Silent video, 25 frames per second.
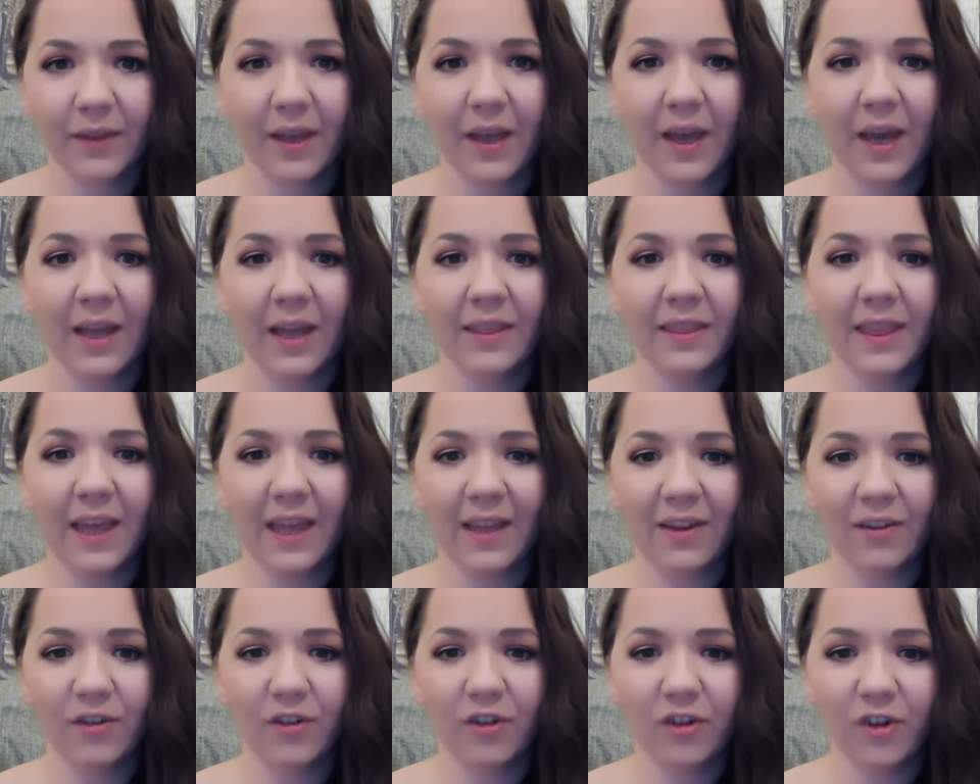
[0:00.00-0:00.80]
And
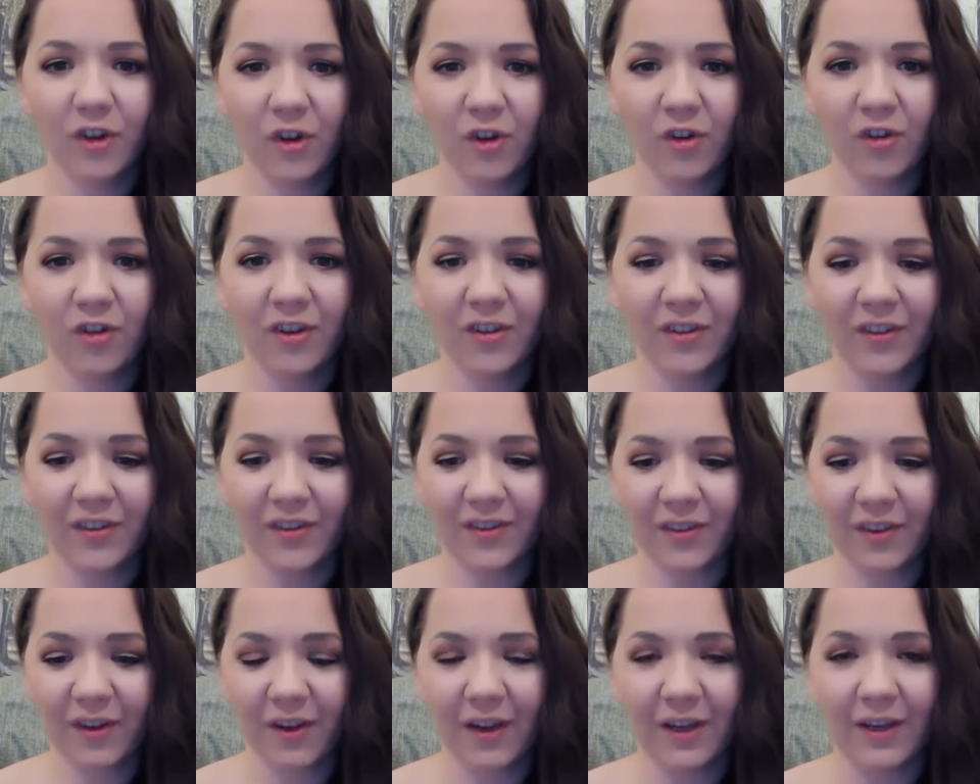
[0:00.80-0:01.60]
that's usually the
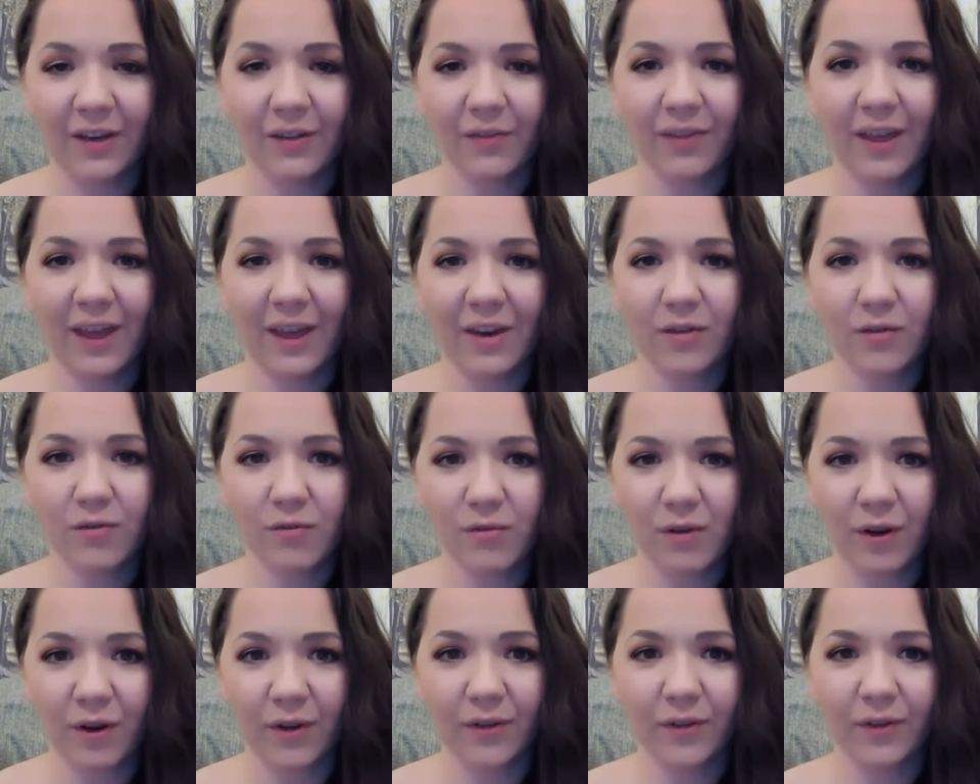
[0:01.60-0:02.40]
sign of that
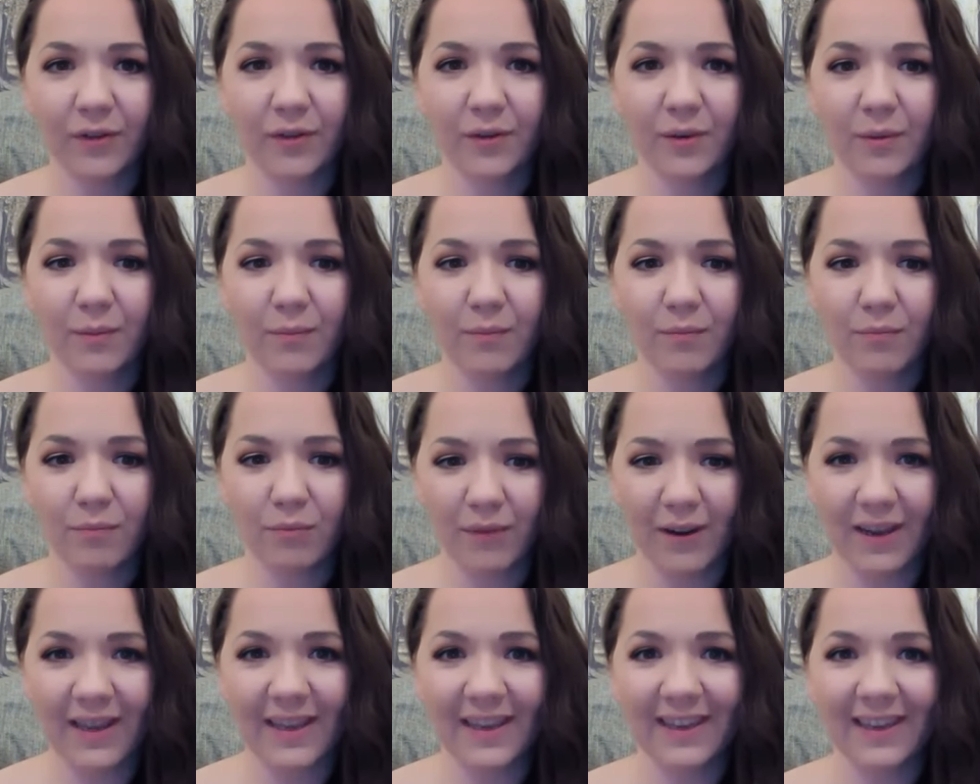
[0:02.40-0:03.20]
trust
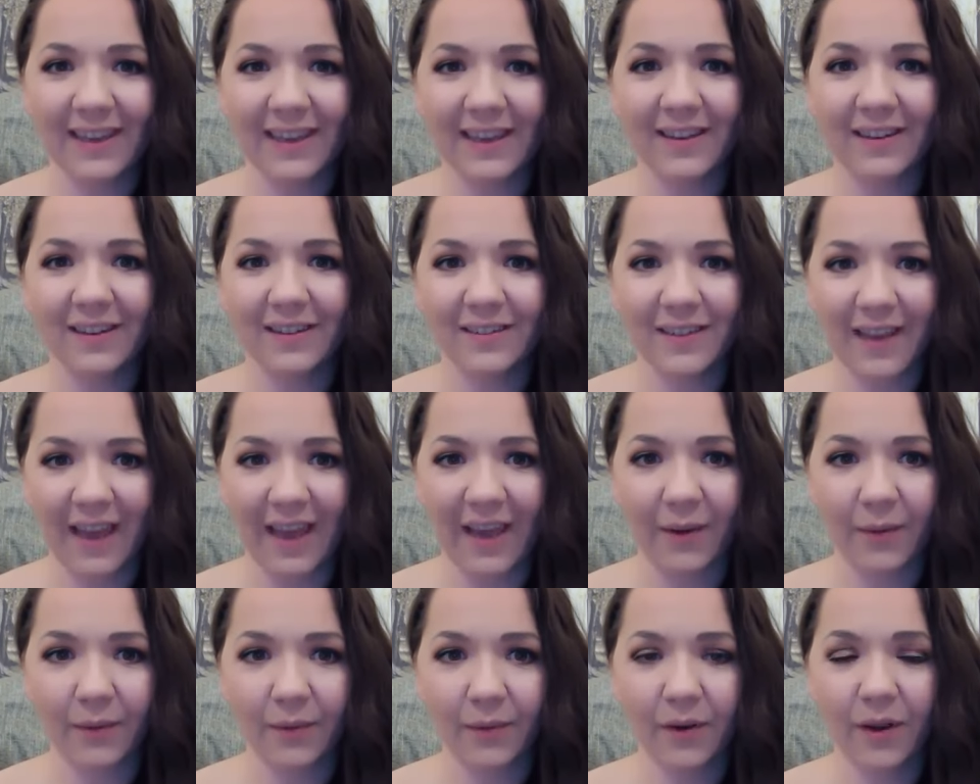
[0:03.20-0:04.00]
breaking
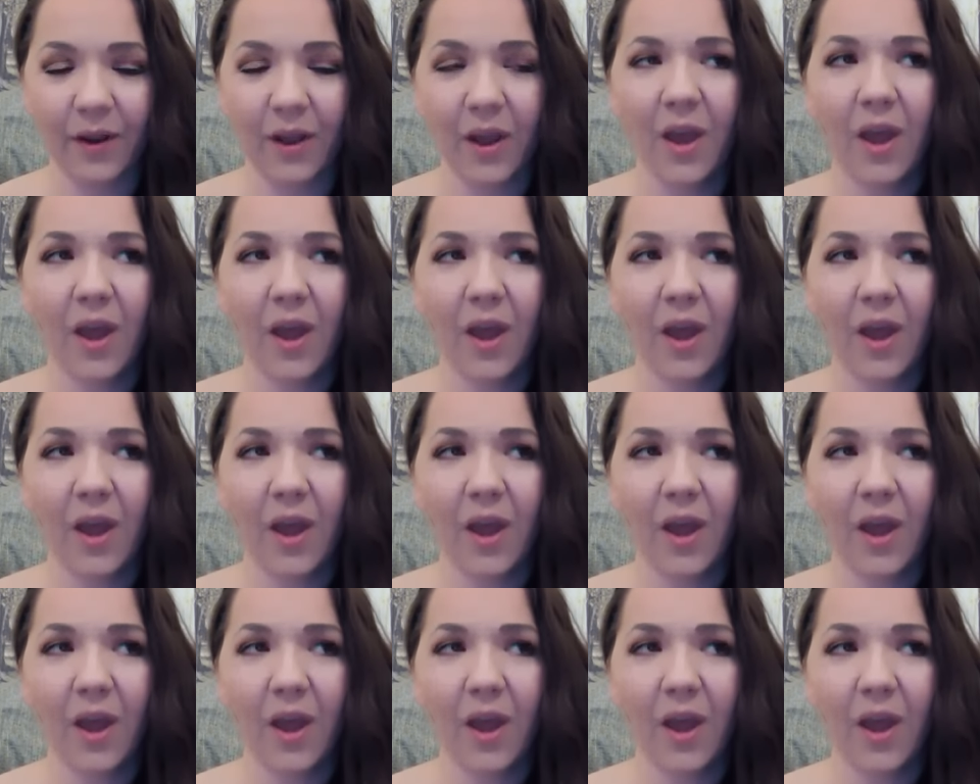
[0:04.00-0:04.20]
down.